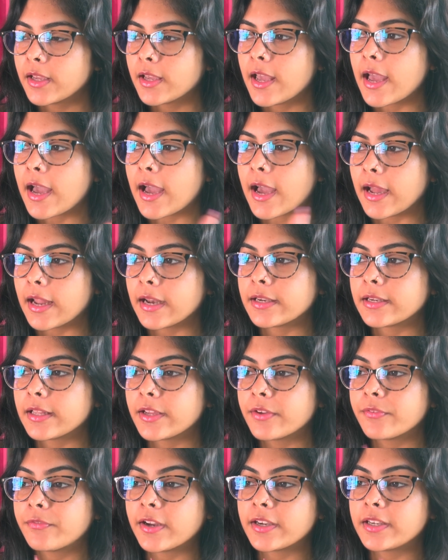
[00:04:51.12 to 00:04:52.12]
and
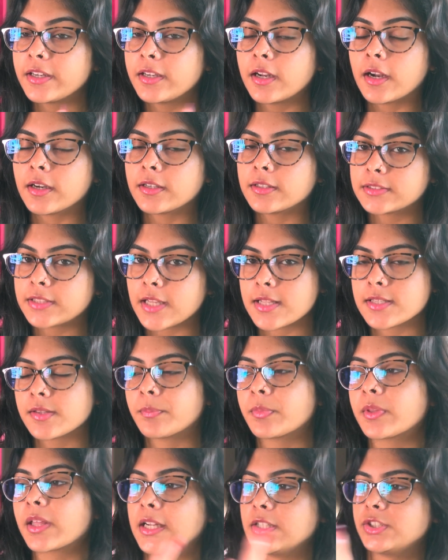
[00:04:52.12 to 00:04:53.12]
if I didn't understand
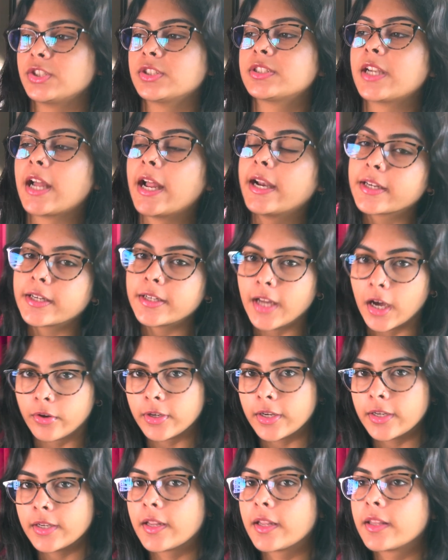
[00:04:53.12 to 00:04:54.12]
something, I'll just write it down,
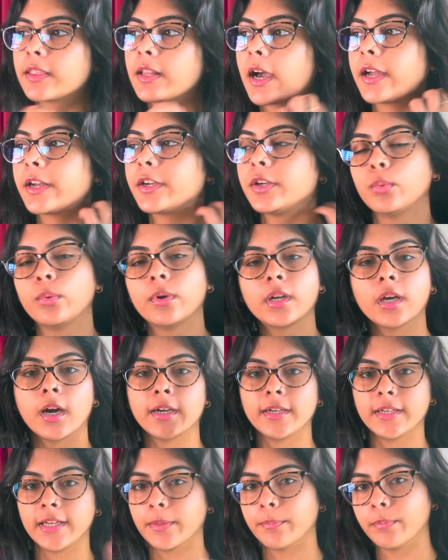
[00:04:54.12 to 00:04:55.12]
and then I do it a
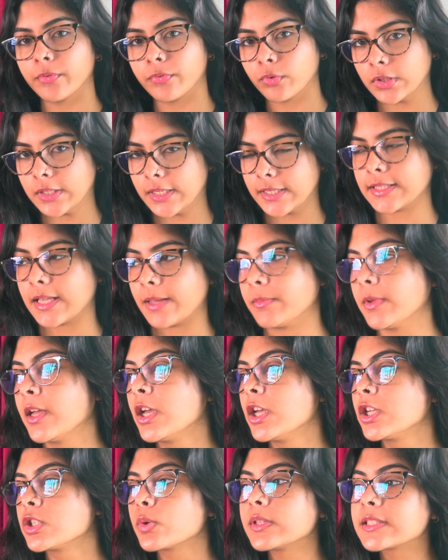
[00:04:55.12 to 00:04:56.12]
day before the exam.
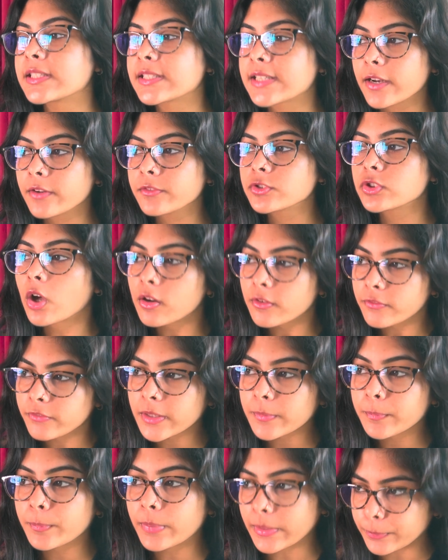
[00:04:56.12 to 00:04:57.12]
So instead of
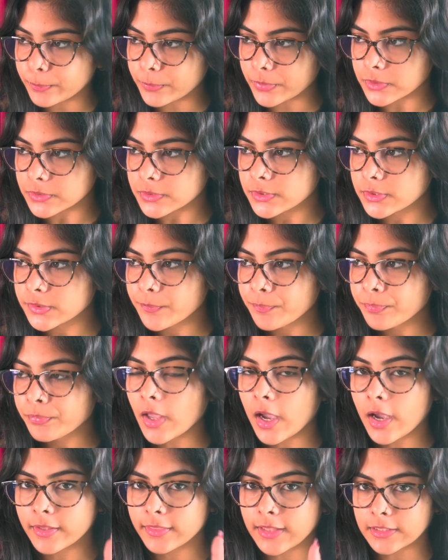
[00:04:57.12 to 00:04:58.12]
solving papers,
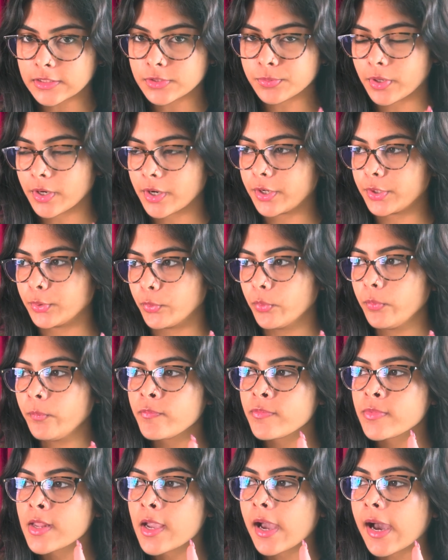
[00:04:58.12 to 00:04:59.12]
that's what I do,
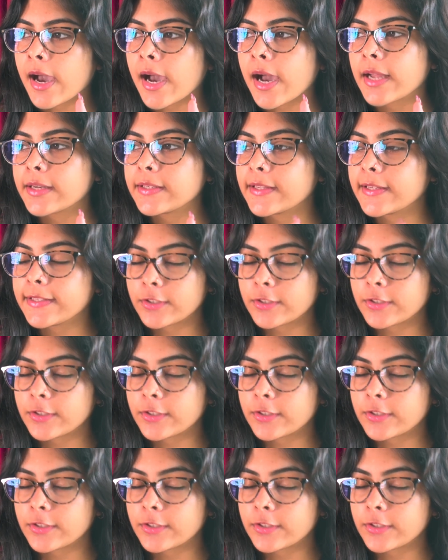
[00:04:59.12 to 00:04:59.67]
and it